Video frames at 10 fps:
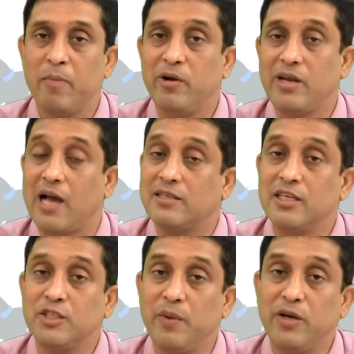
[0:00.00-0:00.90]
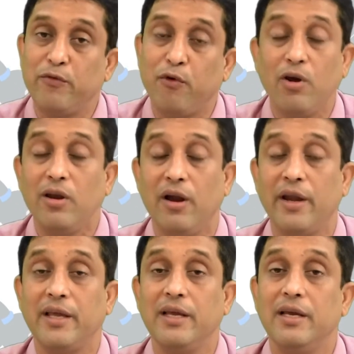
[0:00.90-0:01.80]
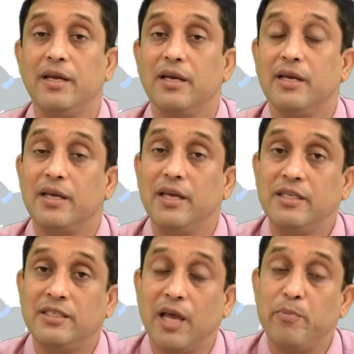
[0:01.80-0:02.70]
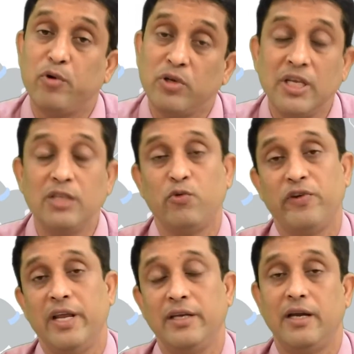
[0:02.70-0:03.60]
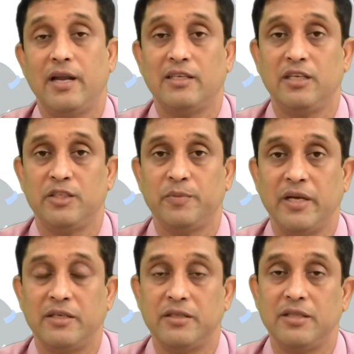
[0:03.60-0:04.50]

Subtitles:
but assessment for learning is a process oriented assessment.